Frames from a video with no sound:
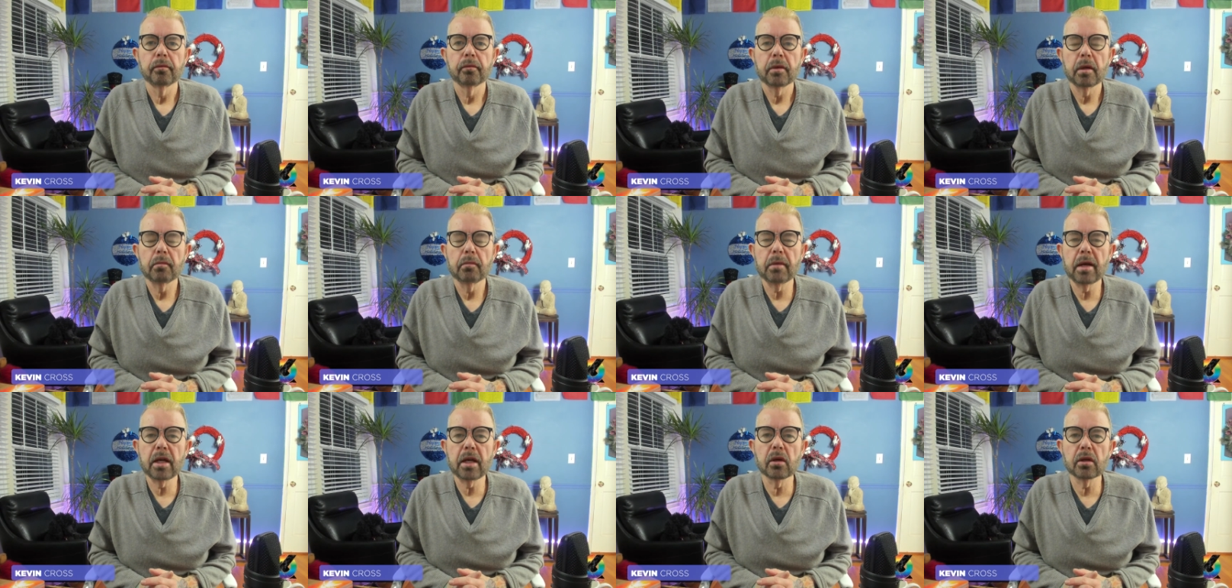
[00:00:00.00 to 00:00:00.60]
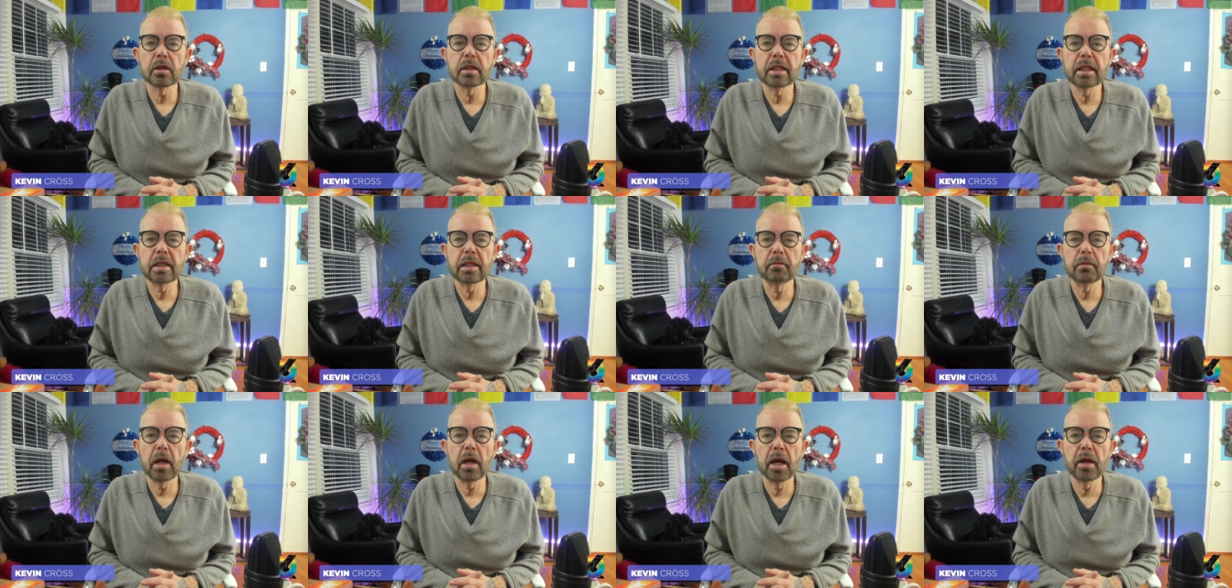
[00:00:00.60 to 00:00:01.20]
It may not seem
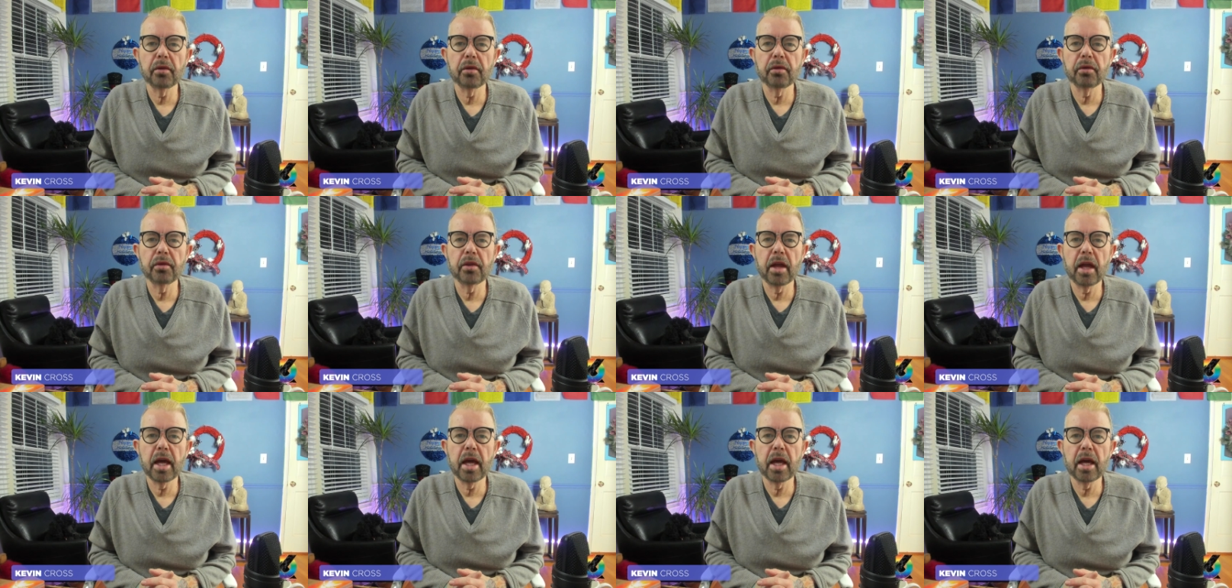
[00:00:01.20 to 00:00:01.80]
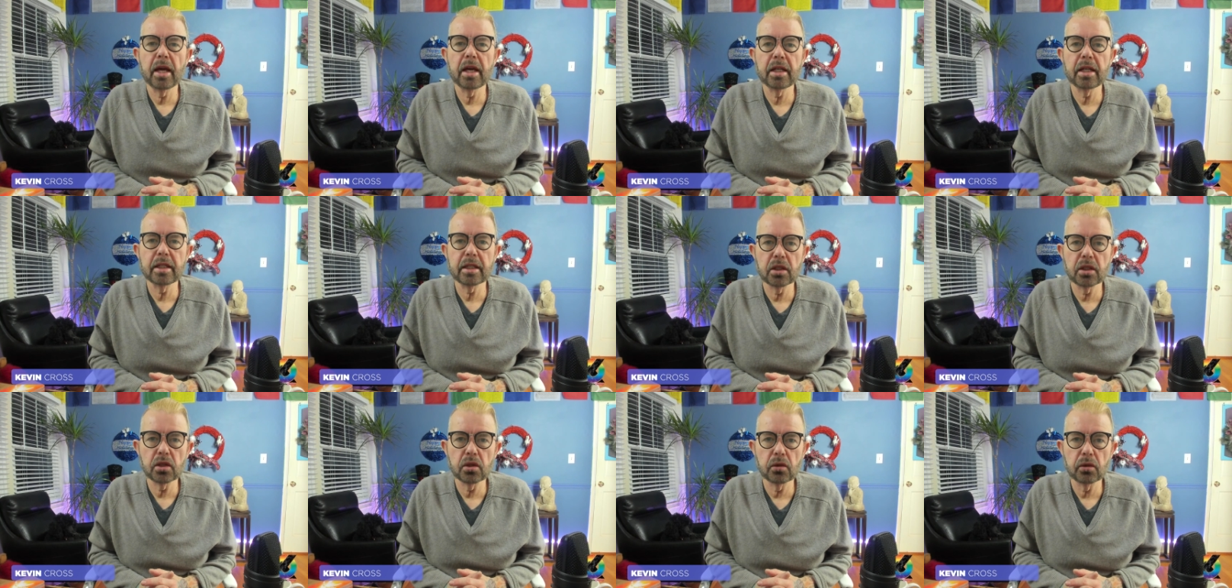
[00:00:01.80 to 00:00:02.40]
like there is a
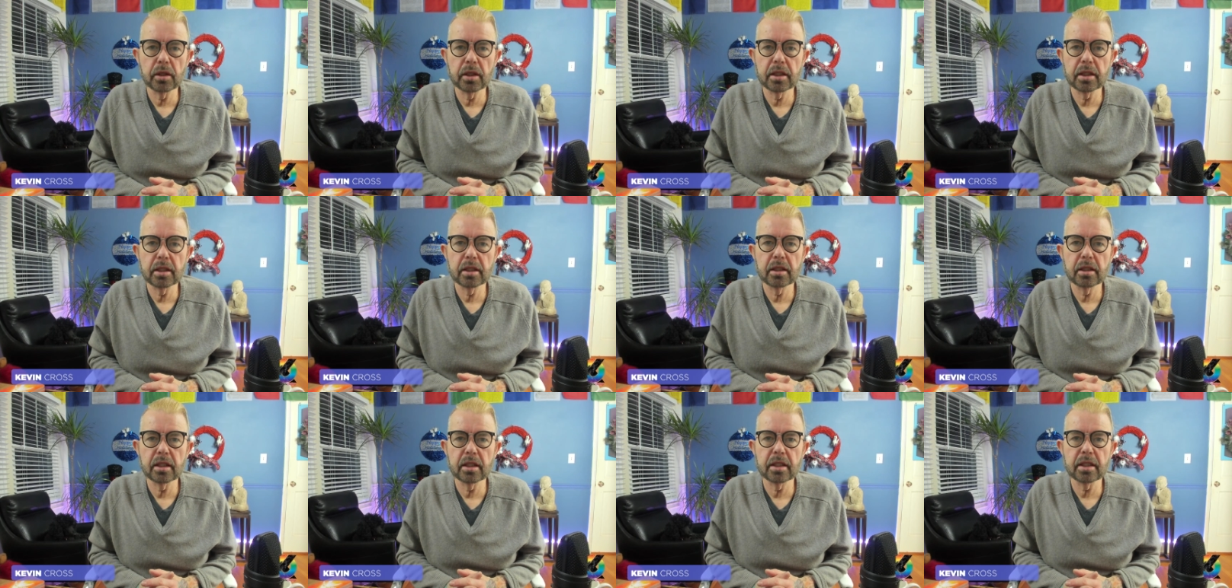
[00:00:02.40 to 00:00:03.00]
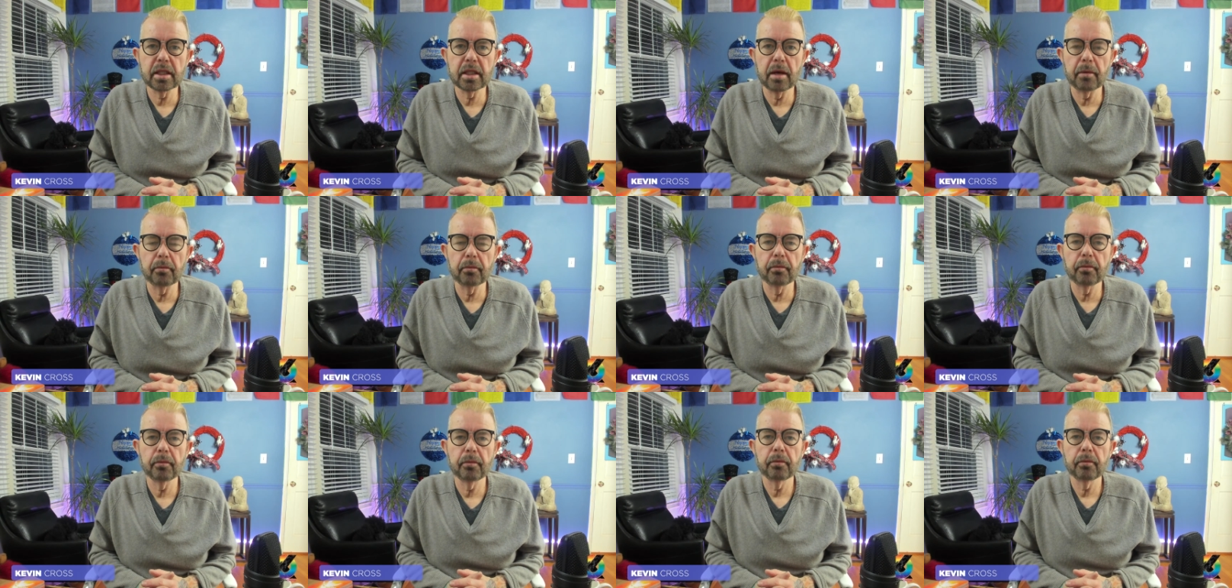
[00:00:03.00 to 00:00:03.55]
choice to some